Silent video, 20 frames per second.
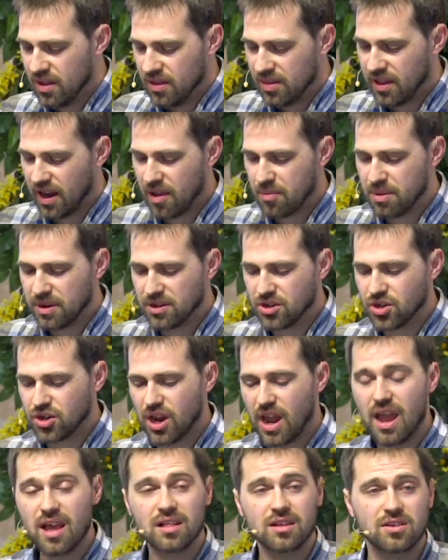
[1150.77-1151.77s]
that I've been
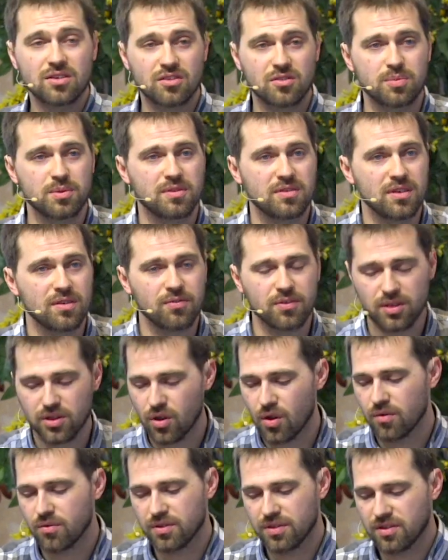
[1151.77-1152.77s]
challenged, specifically
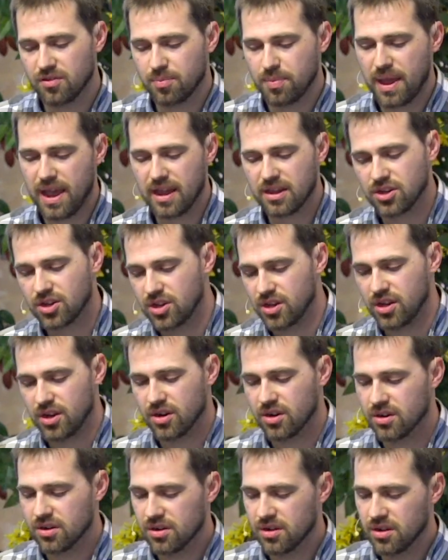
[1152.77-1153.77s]
over this past
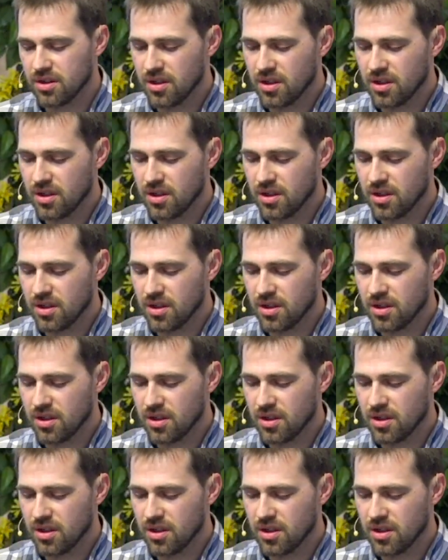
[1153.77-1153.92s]
year,